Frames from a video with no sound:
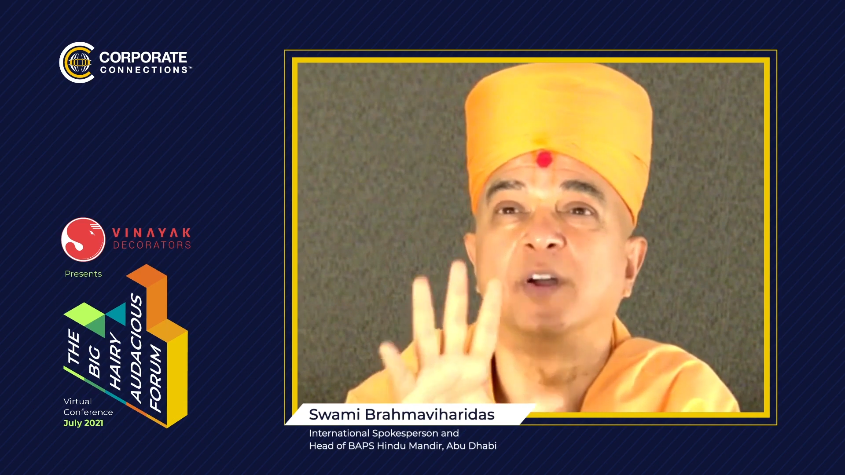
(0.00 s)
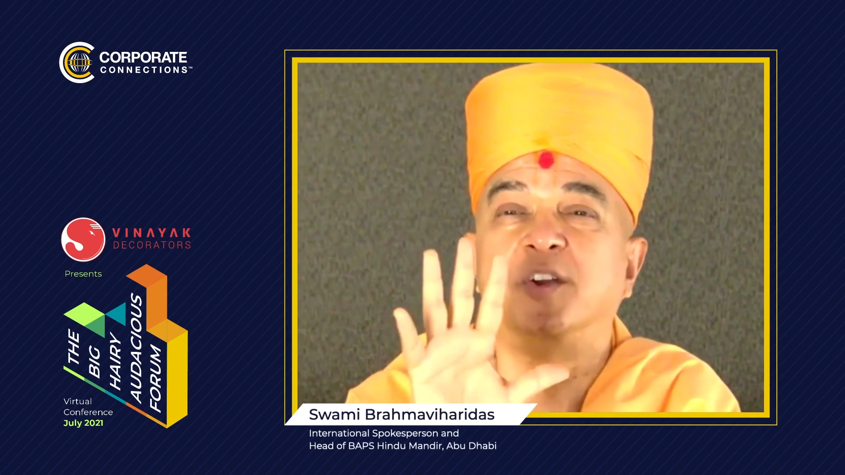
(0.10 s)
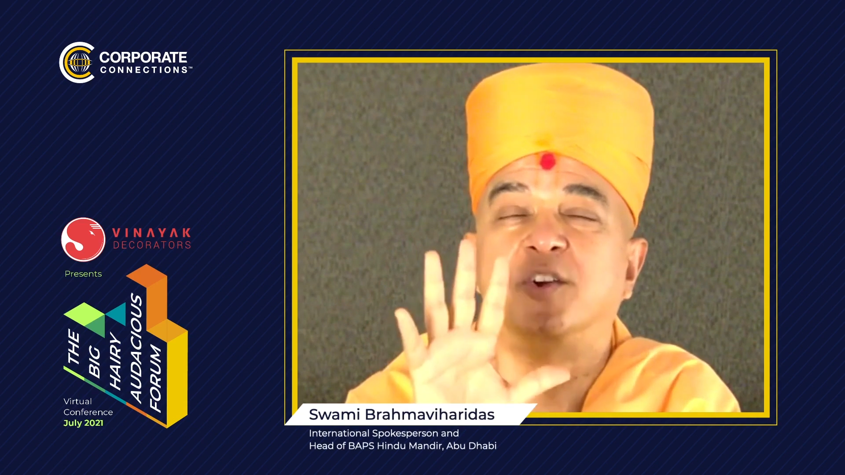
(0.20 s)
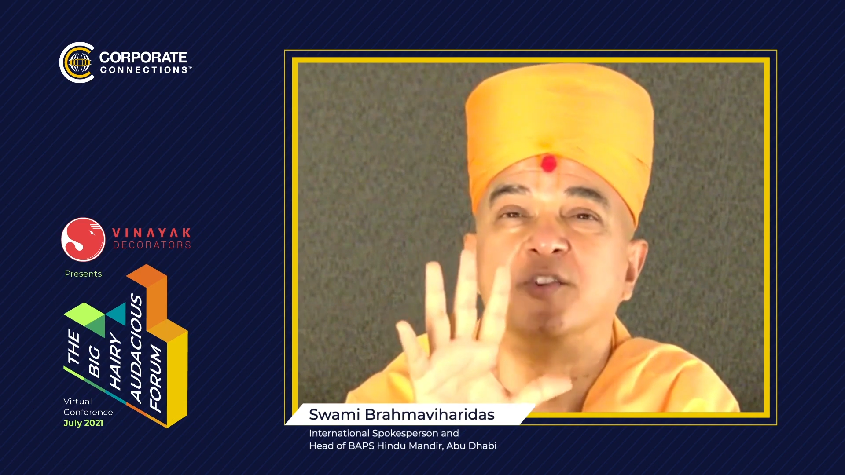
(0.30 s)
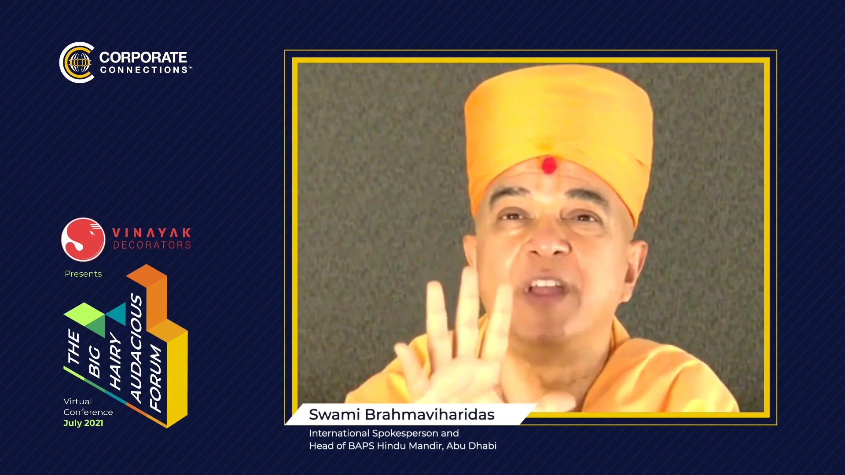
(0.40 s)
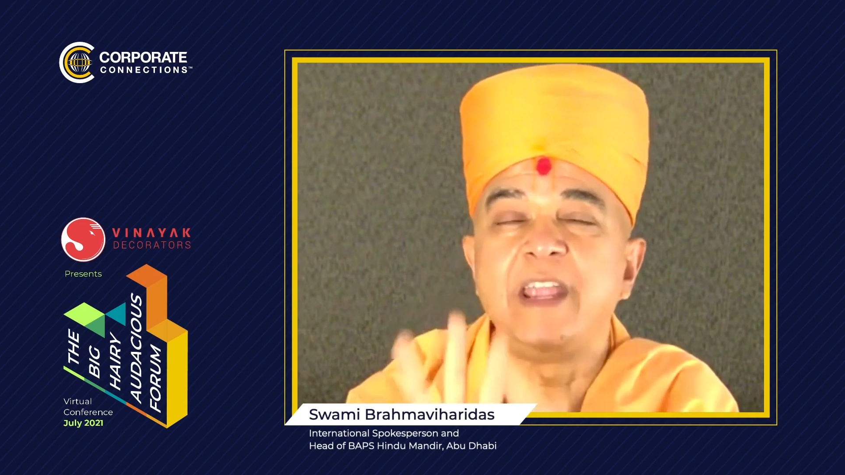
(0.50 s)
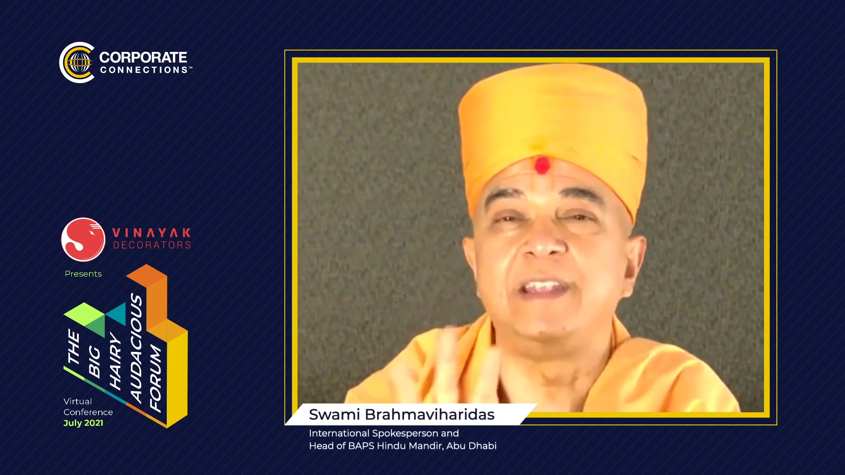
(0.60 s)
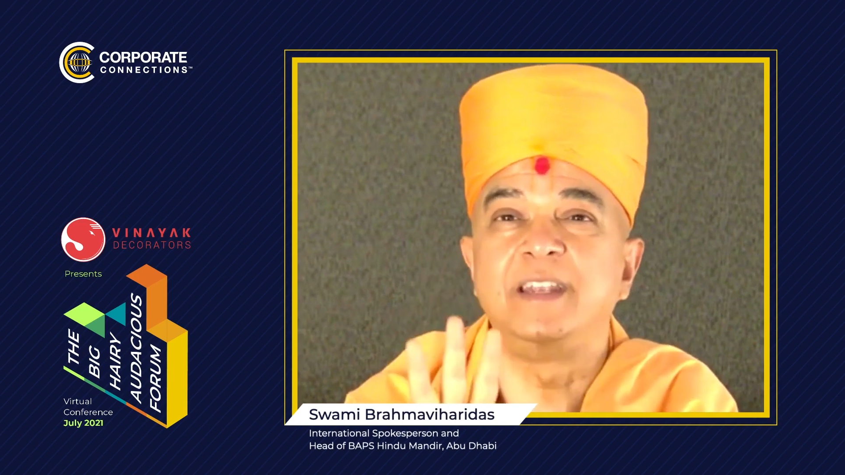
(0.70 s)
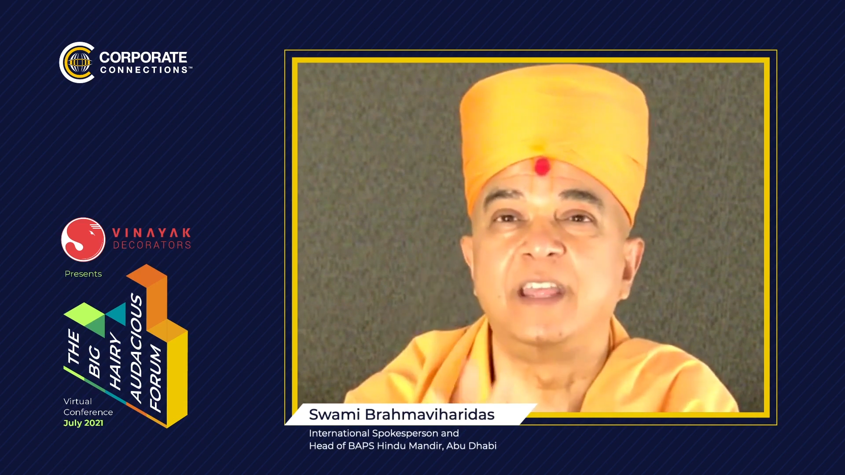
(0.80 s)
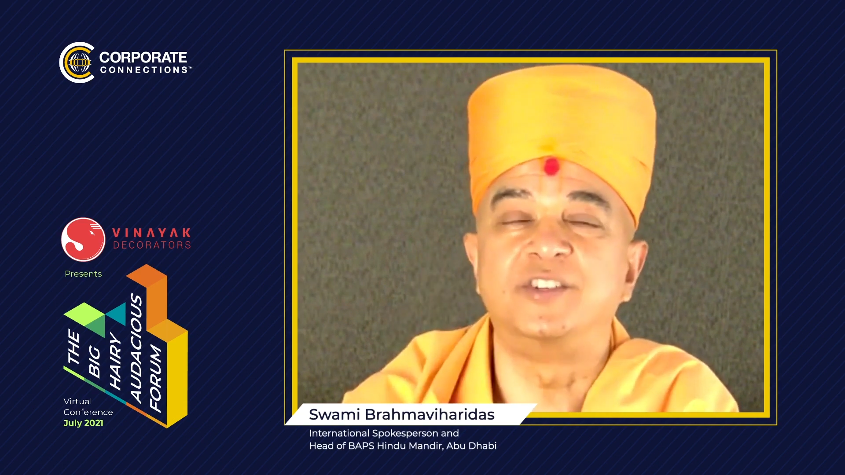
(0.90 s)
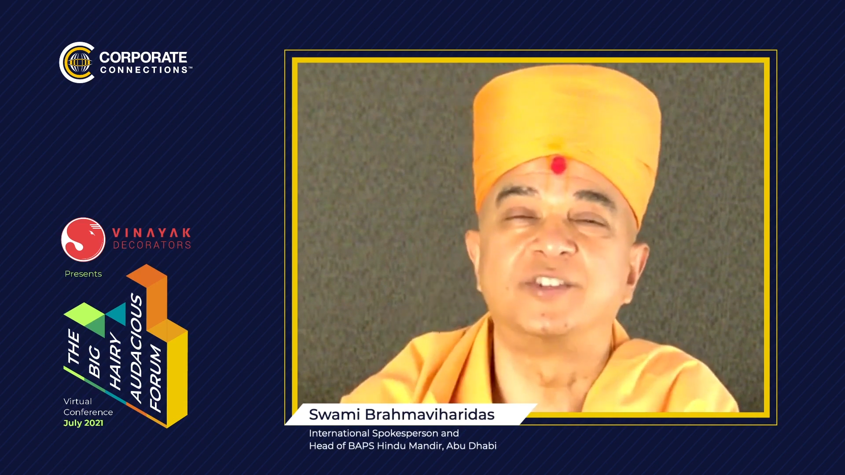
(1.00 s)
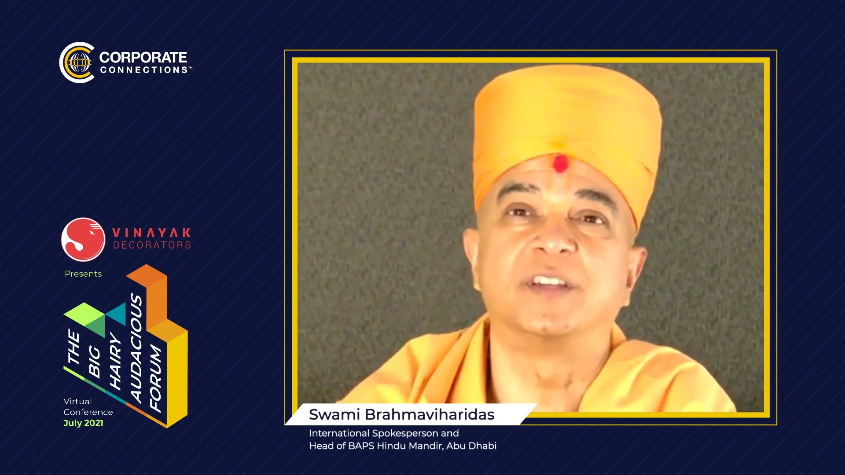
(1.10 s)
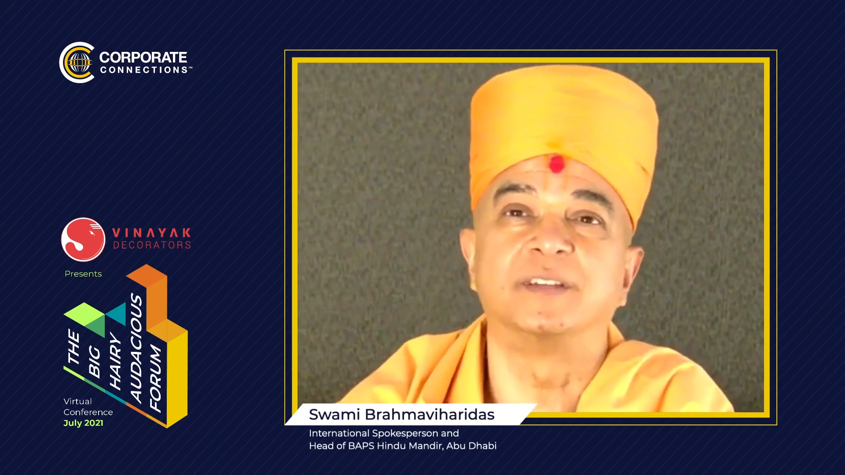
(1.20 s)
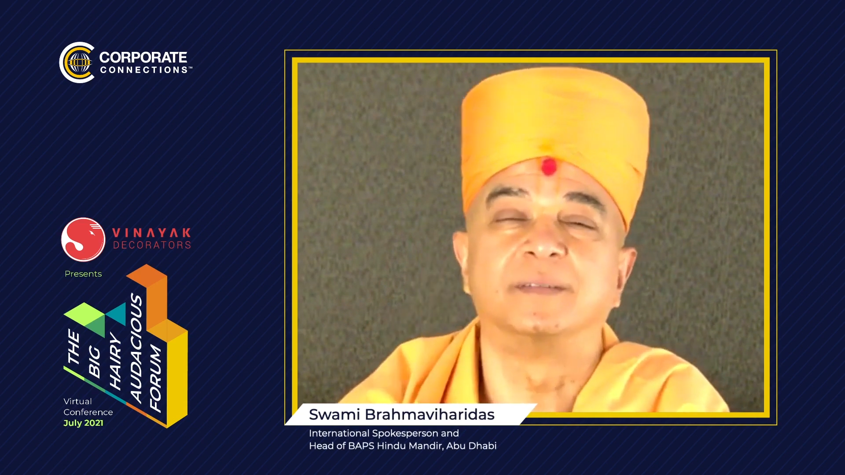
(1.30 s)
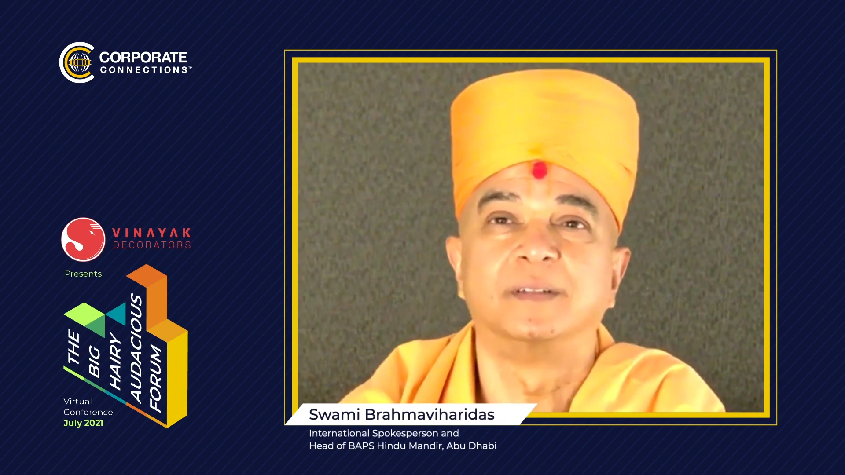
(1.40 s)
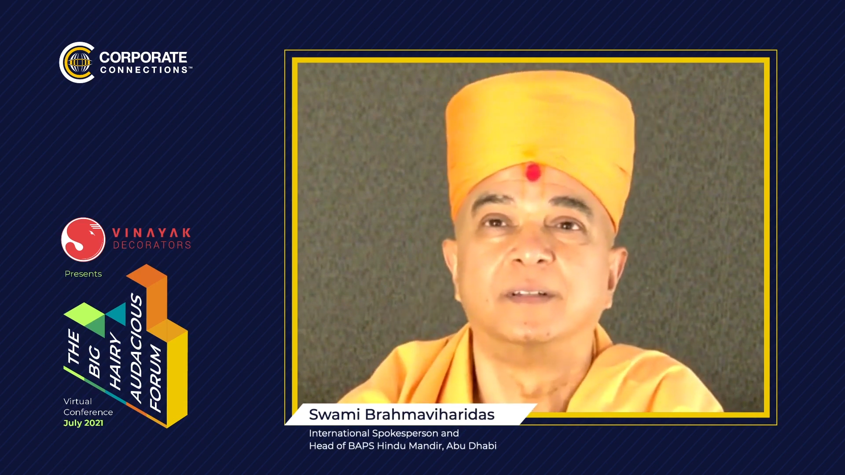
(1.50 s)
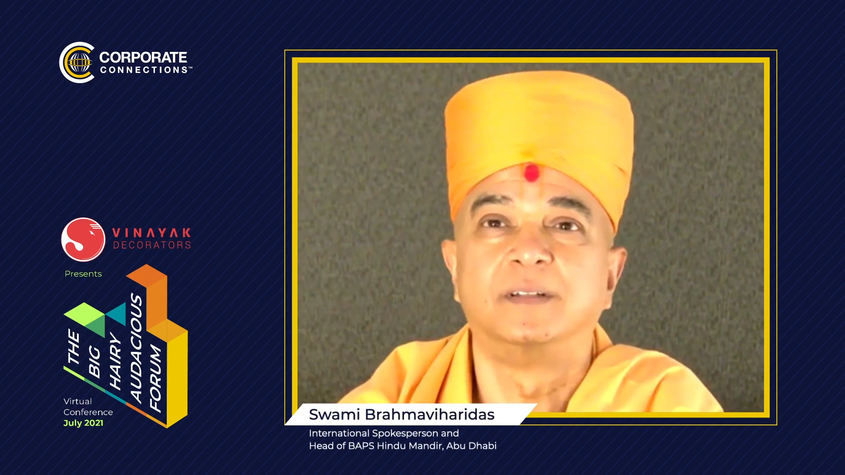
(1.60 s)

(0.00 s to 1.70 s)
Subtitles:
a great nation.